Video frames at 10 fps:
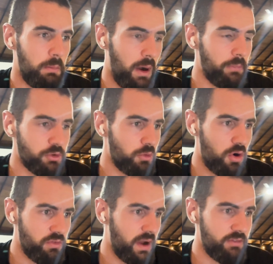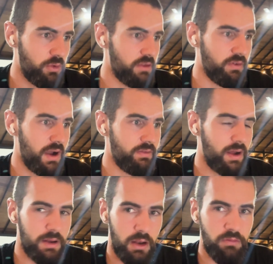I'm up tomorrow at 5.45. I
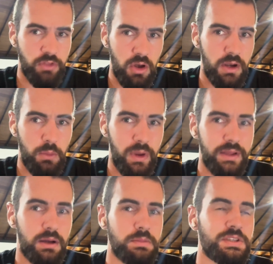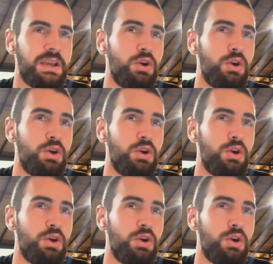love the early wake ups.